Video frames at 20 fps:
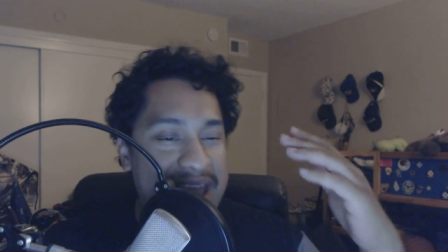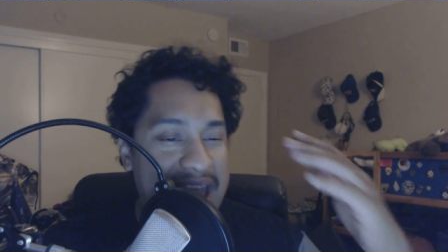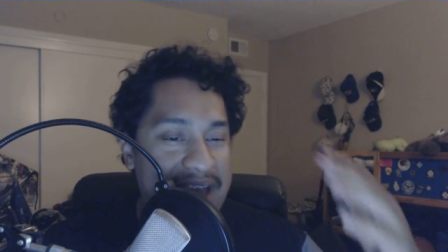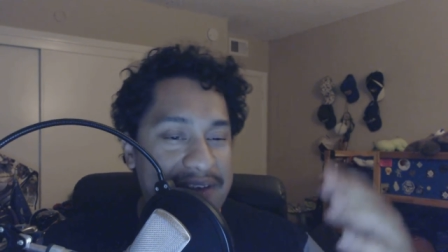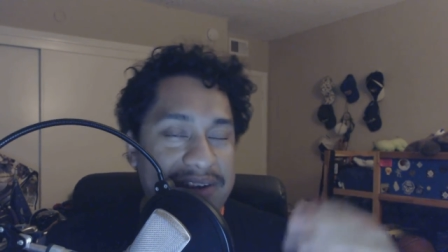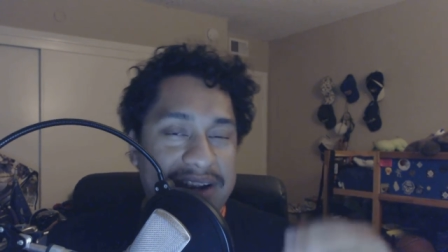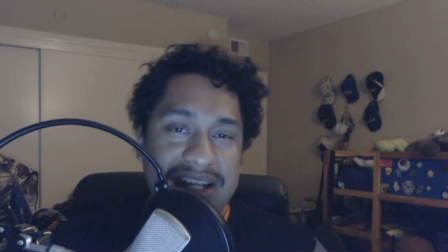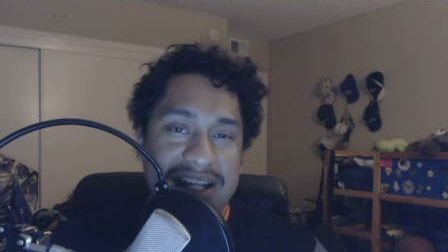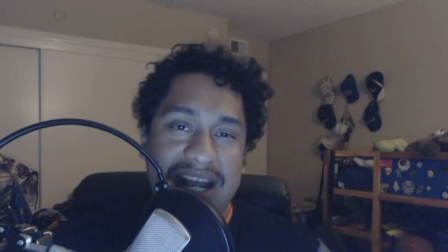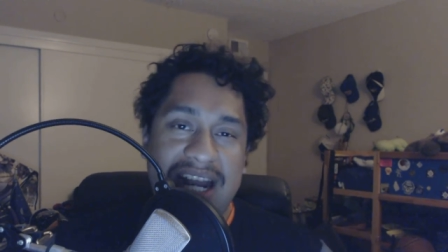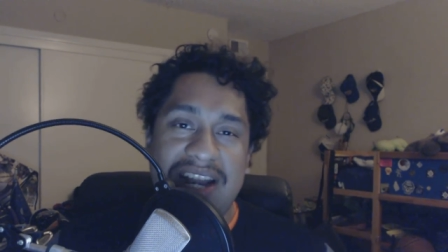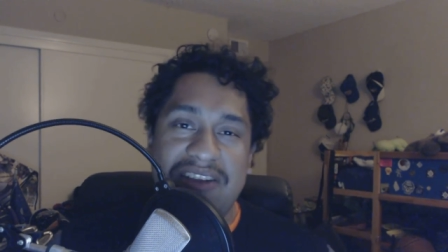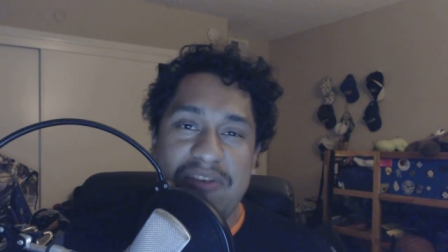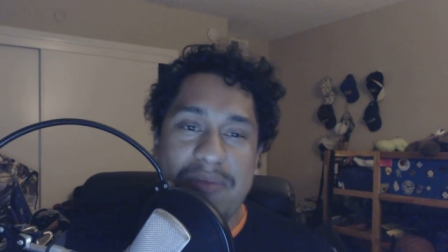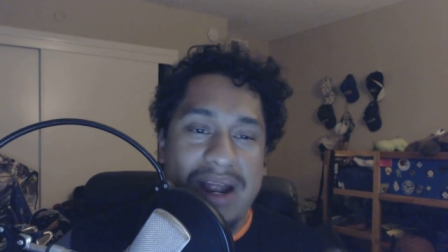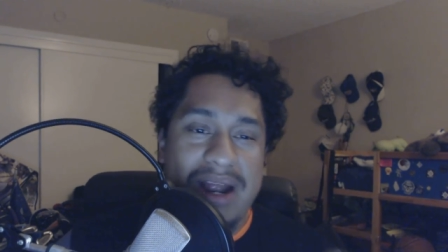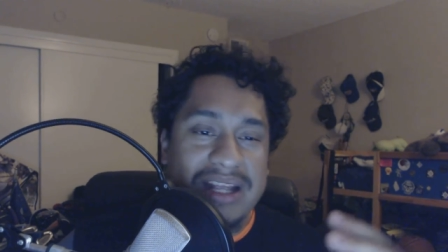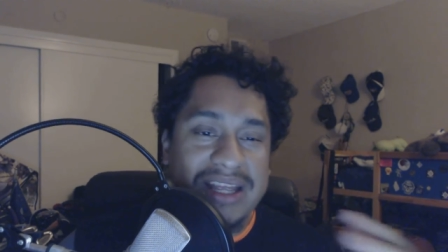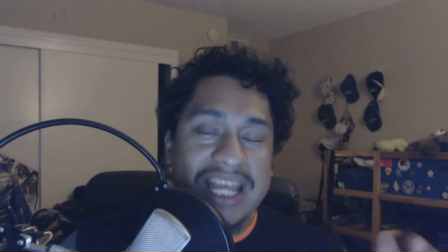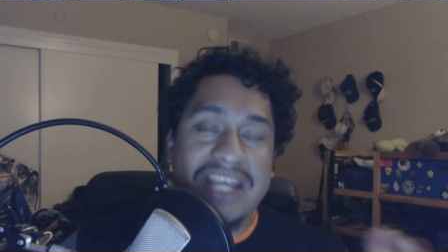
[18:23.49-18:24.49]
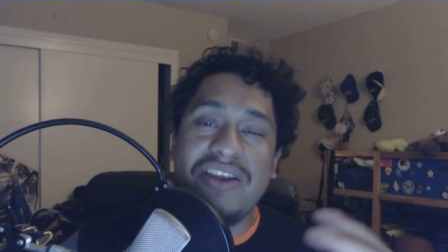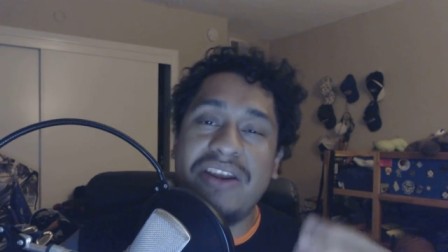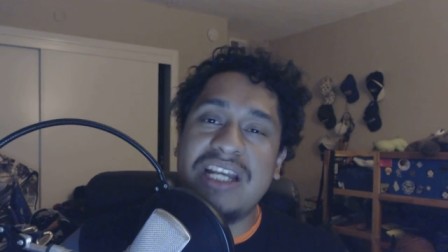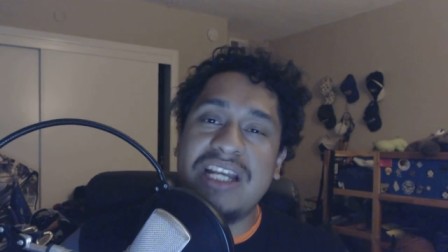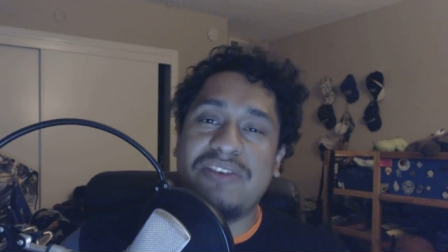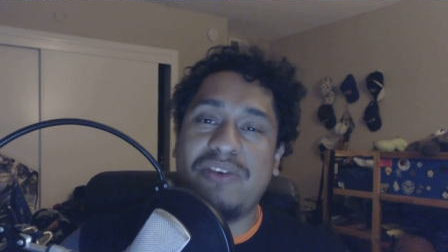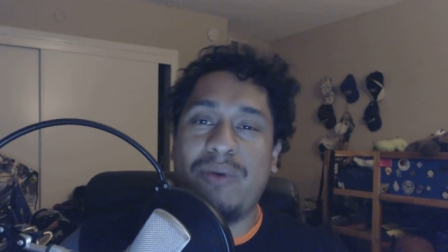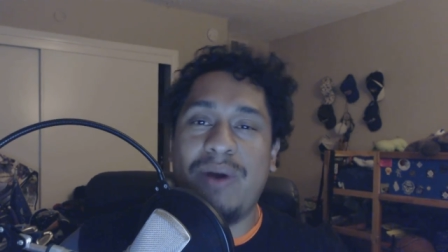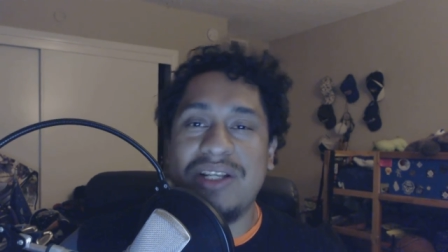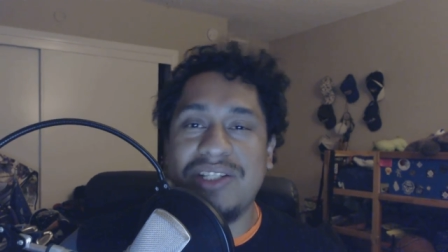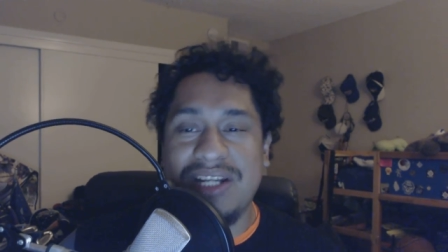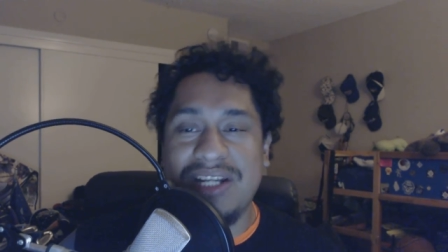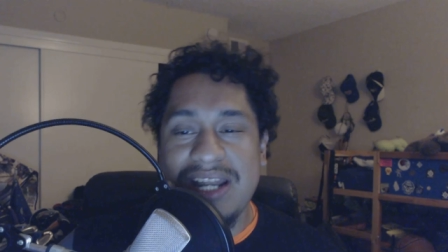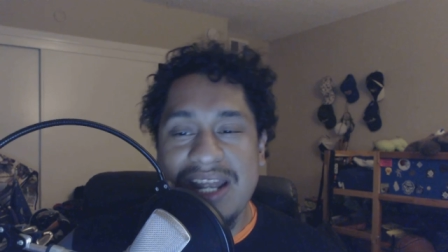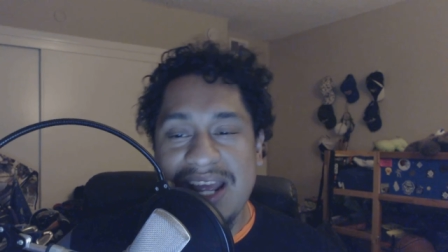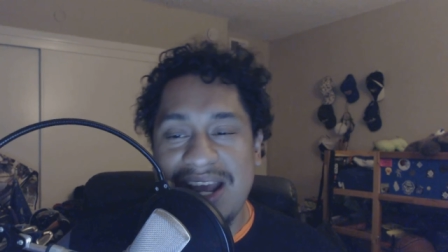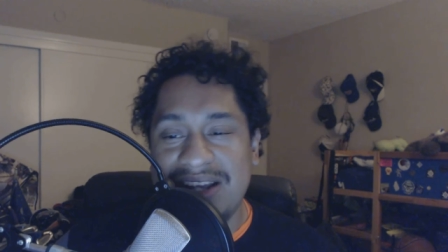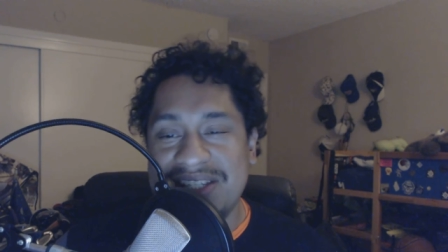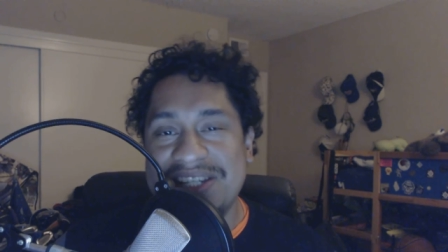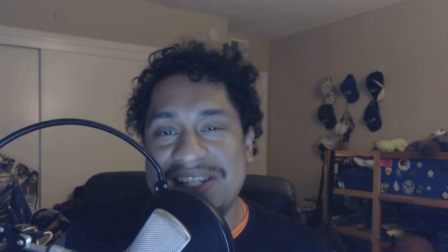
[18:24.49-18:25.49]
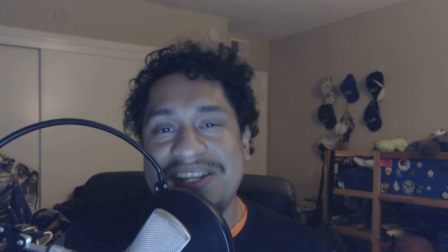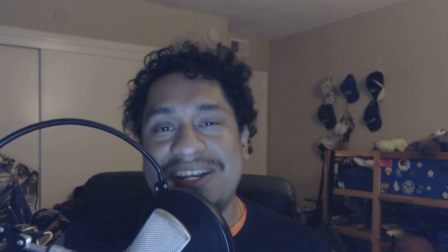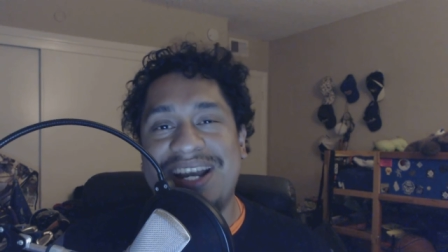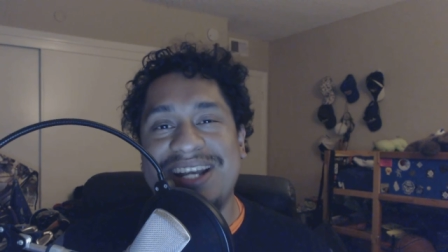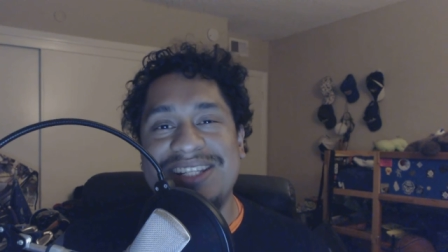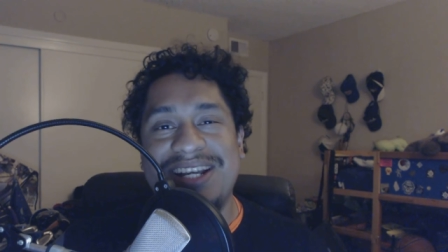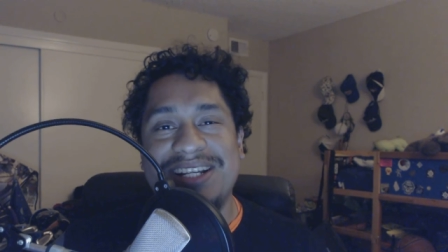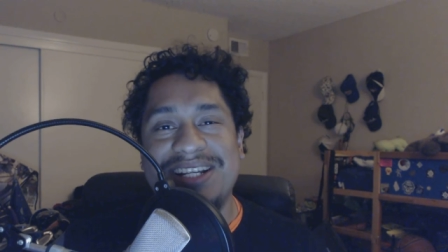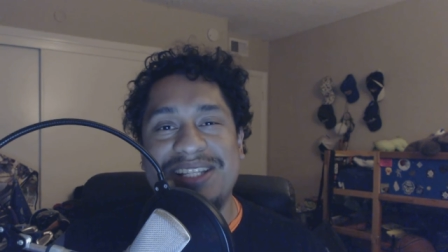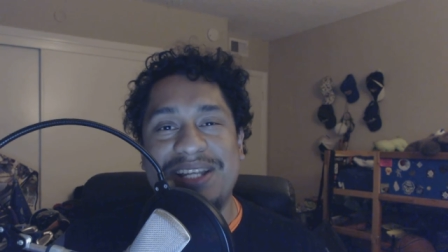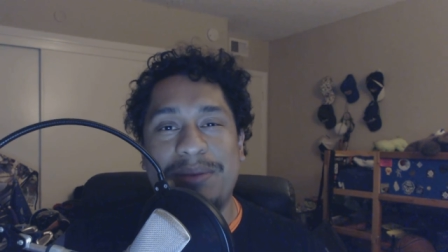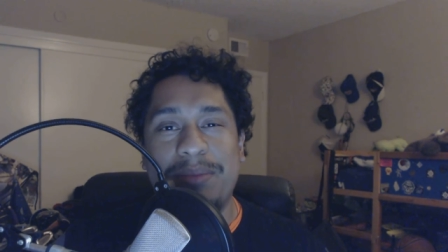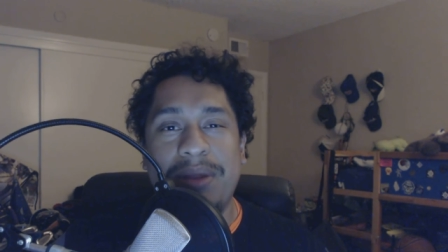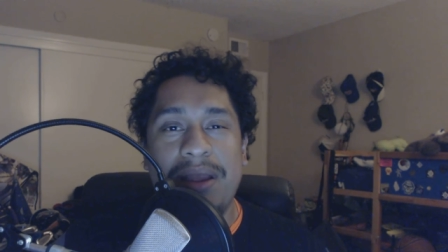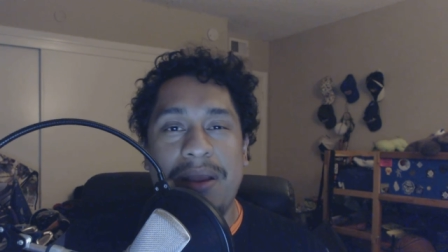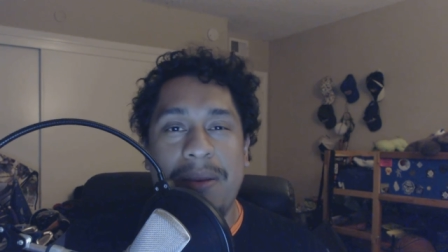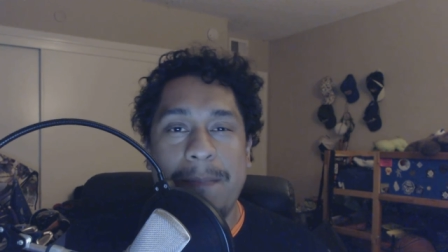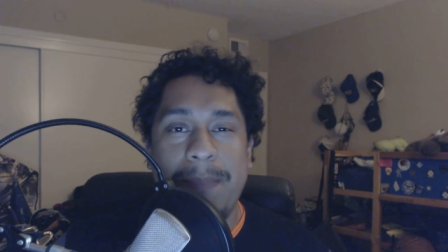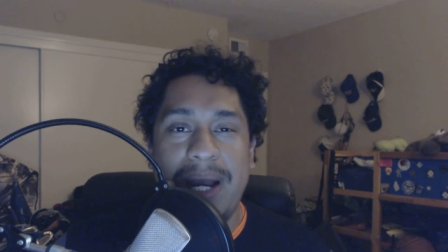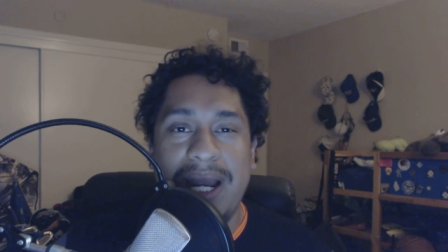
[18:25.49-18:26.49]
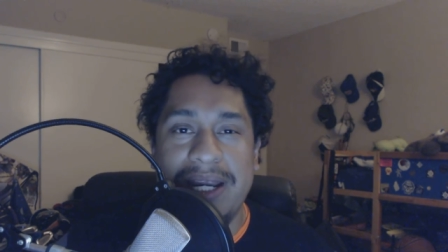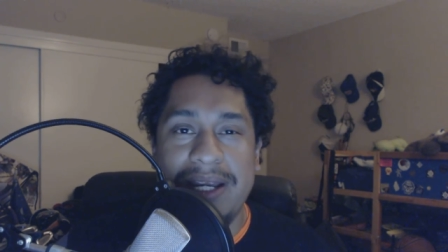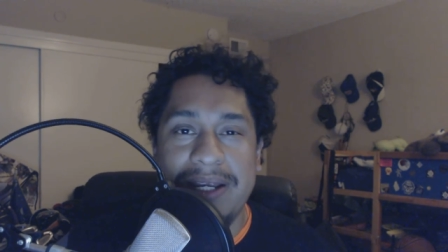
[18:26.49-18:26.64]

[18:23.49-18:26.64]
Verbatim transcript: Have a good night, everybody. Thank you guys for watching. I'll see you guys next time.